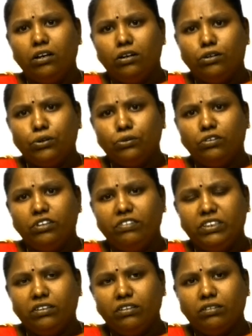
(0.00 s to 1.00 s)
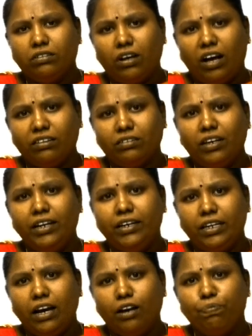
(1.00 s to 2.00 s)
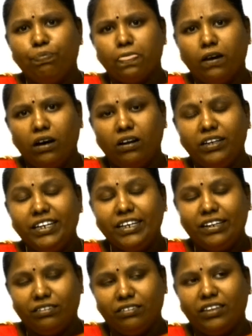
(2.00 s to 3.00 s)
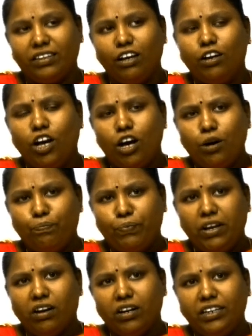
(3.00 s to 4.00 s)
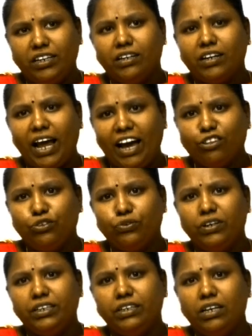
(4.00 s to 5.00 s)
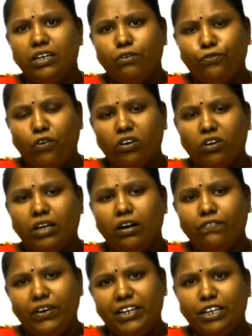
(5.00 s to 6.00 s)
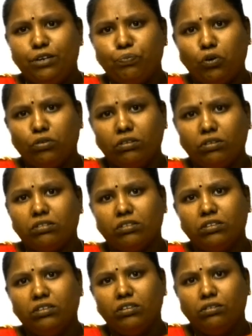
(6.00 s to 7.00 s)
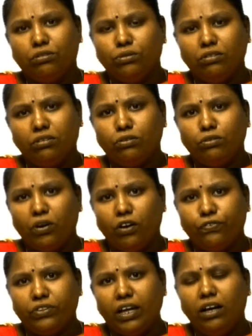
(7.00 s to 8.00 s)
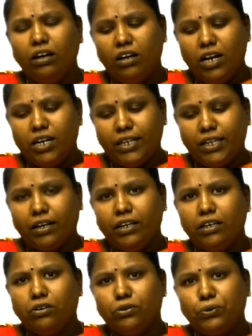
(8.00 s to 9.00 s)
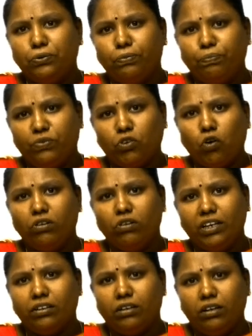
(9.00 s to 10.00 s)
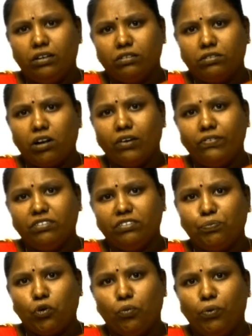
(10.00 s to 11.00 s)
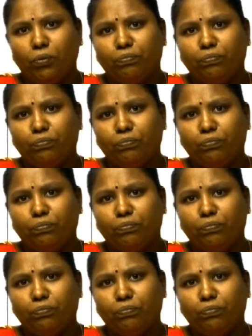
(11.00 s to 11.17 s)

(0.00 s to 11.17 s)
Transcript: which is assigned to increase the priority gradually for the waiting process. So this is one of the technique to solve the starvation problem.